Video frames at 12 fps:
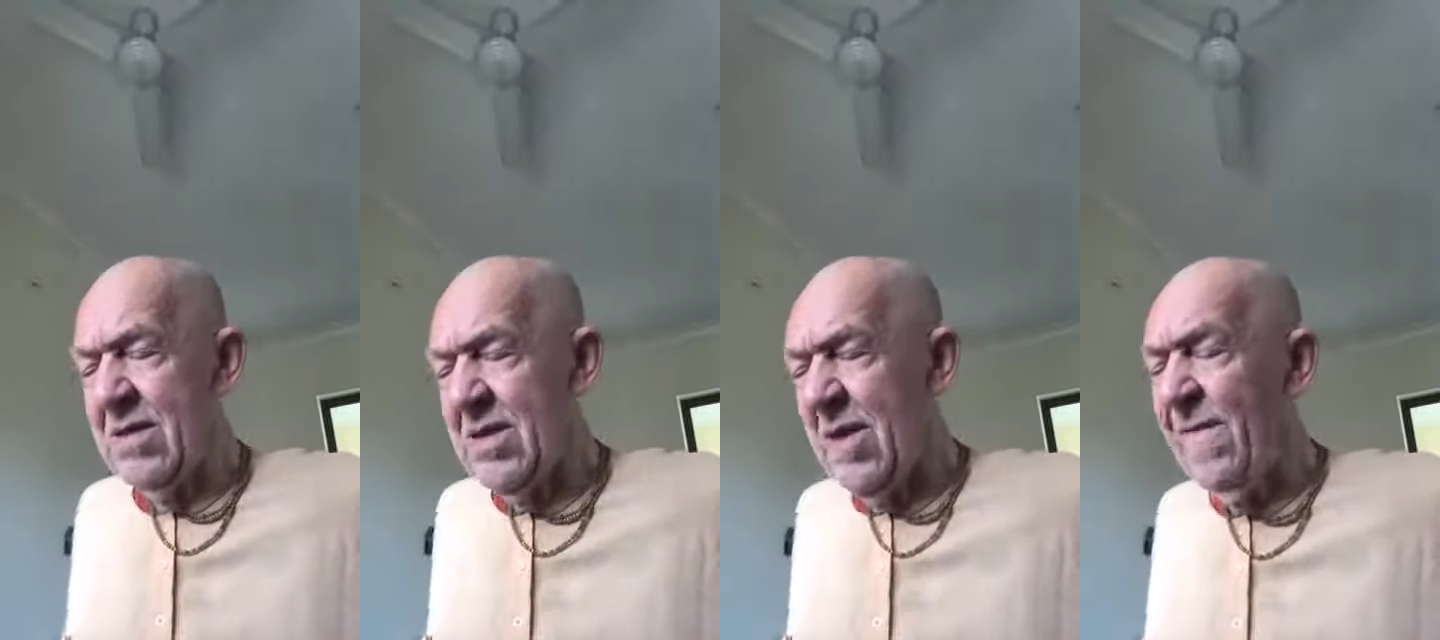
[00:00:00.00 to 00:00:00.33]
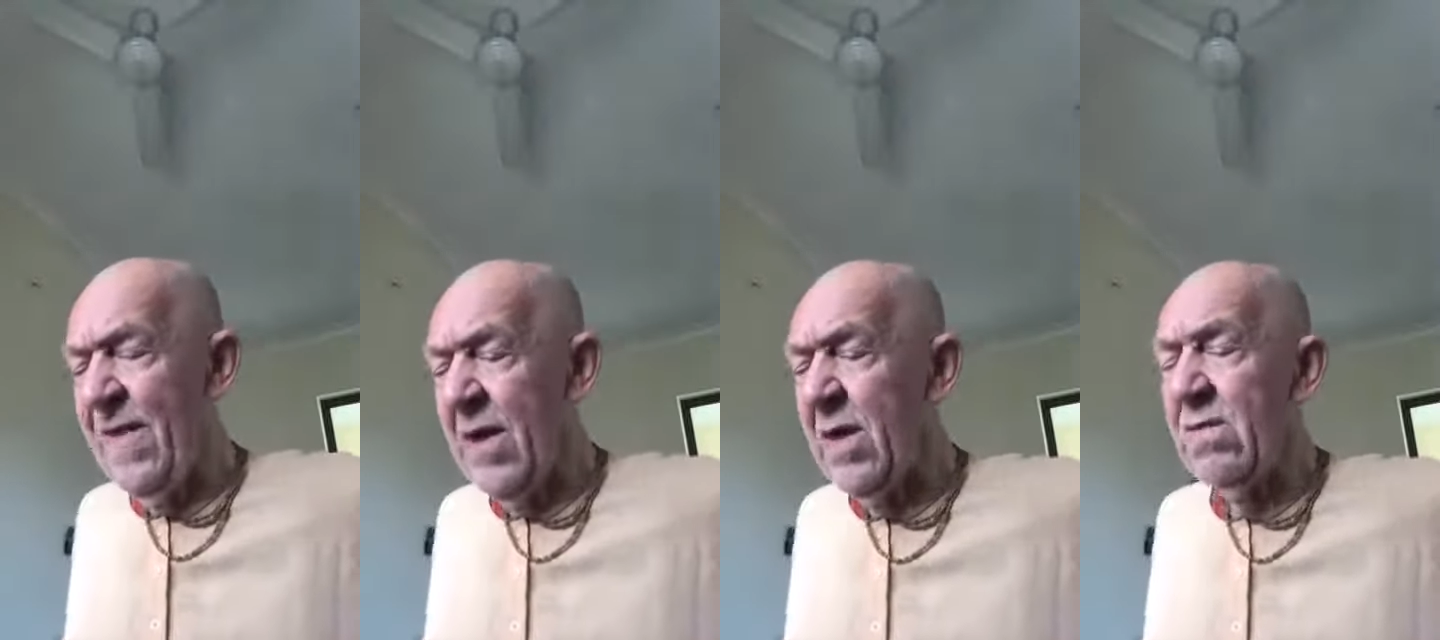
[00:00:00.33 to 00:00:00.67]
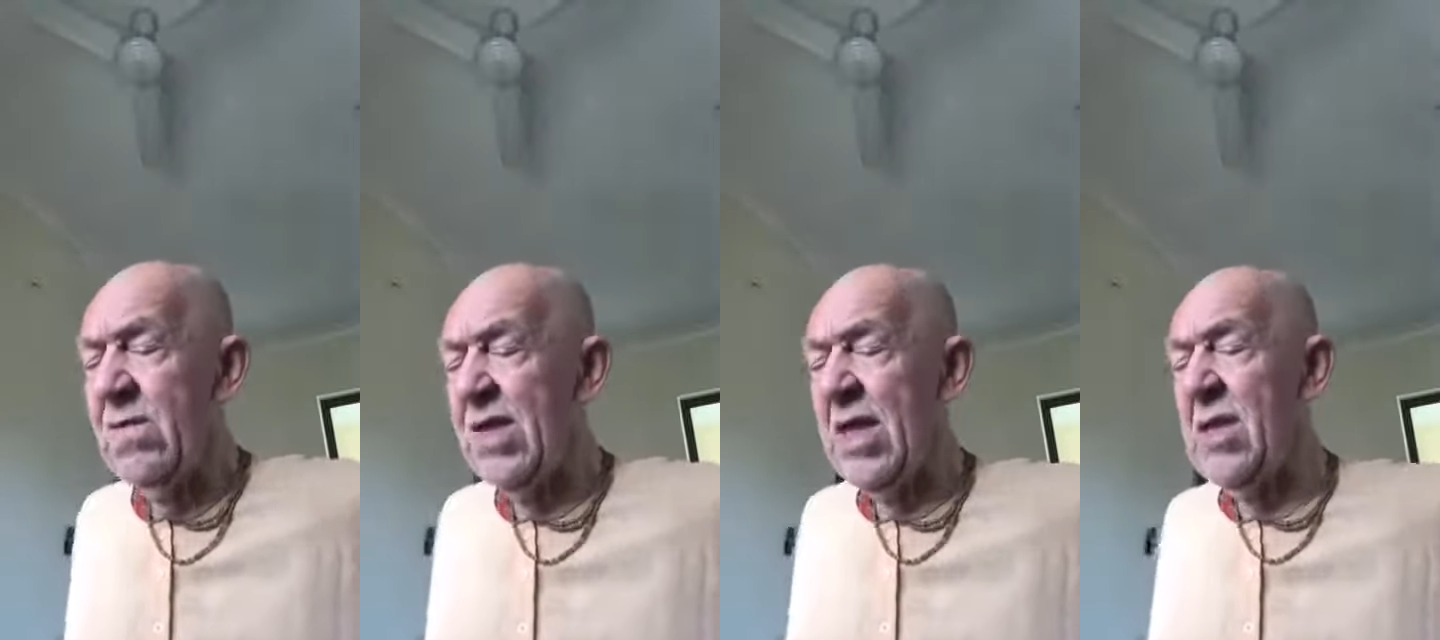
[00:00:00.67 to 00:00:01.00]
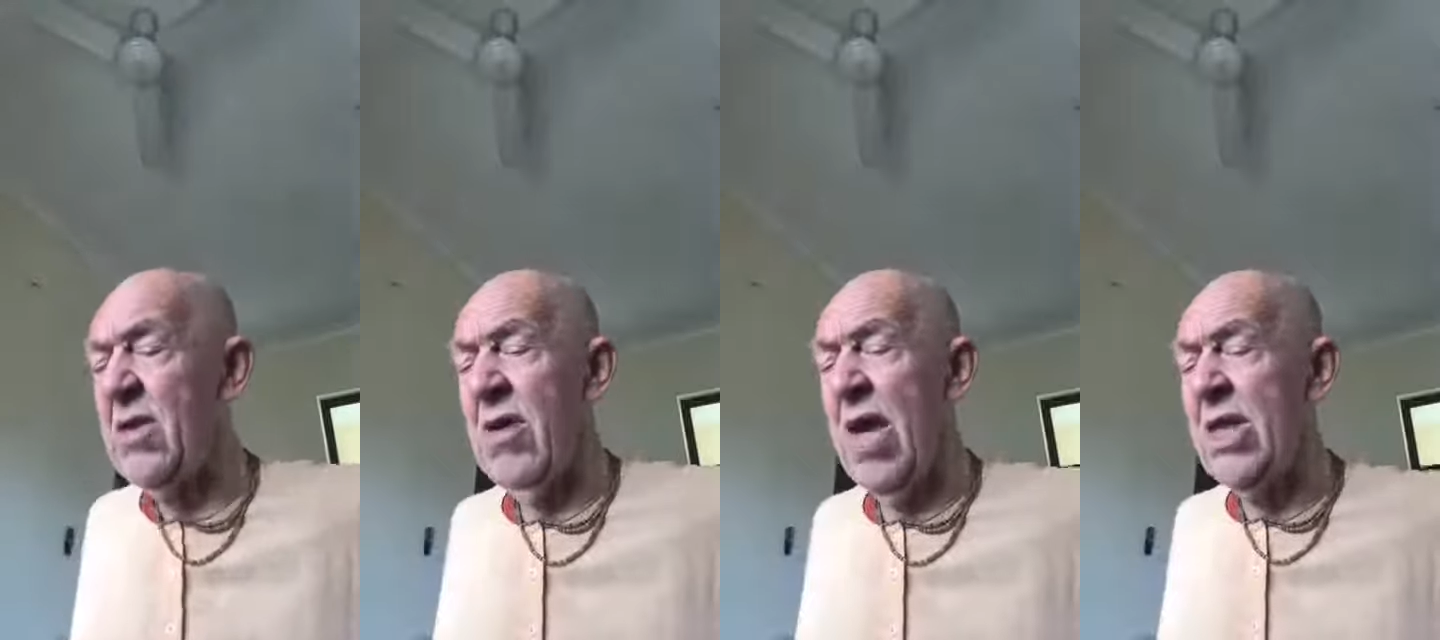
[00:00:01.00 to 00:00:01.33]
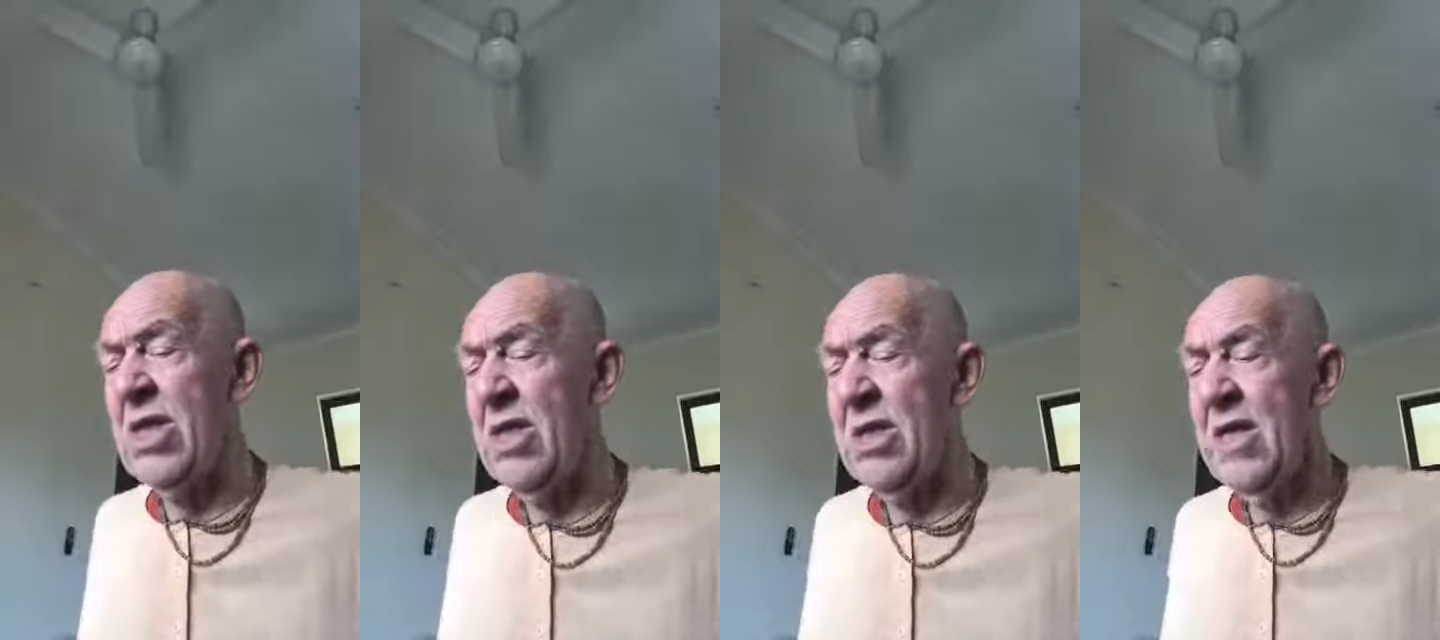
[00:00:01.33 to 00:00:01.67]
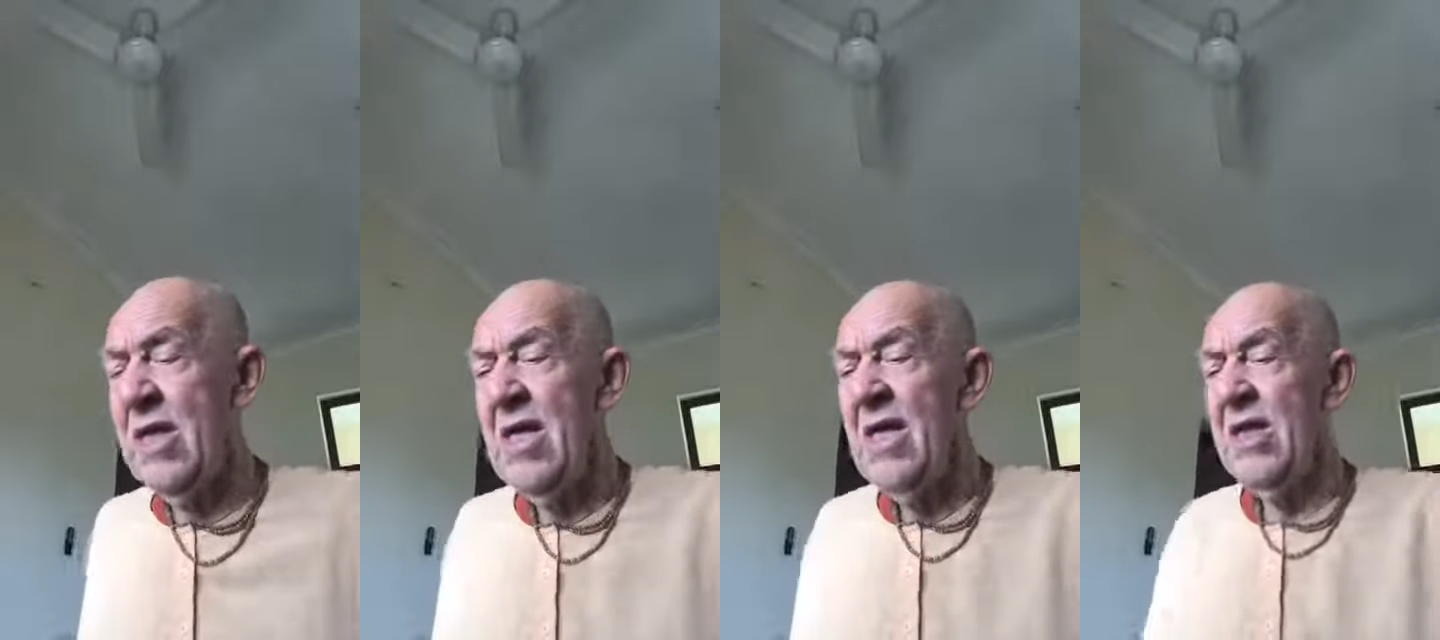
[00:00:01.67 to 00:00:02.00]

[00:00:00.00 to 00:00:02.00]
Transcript: difficult situation